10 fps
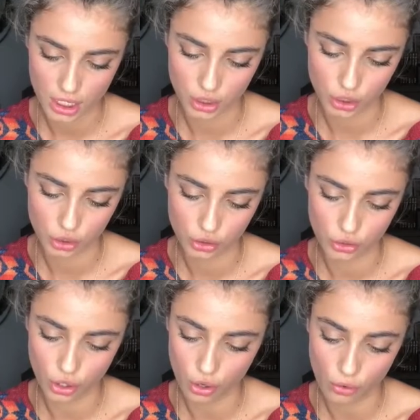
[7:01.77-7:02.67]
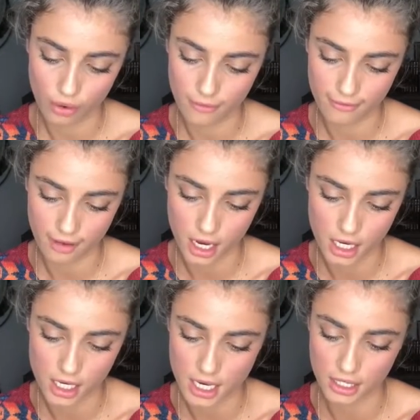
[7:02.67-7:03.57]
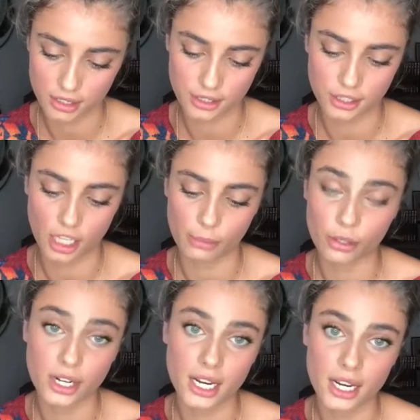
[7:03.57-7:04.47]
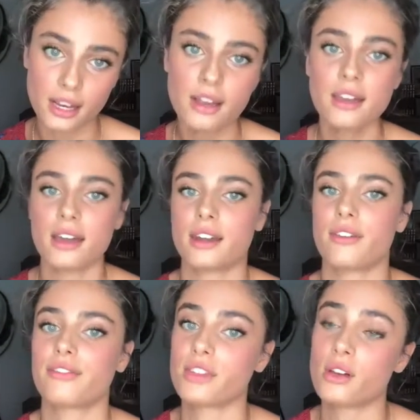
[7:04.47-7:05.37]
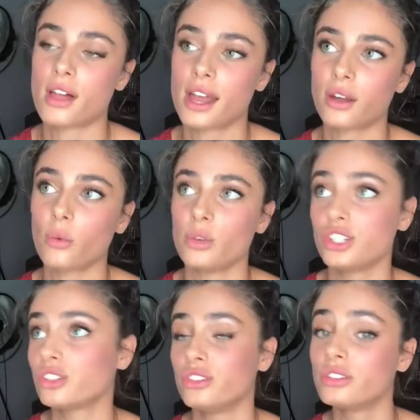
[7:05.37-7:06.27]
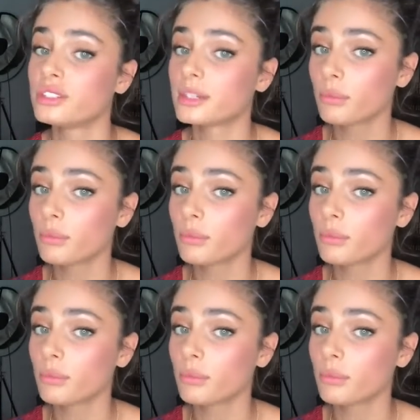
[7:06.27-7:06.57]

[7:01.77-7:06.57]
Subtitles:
It's so fun and summery, and I feel like we should use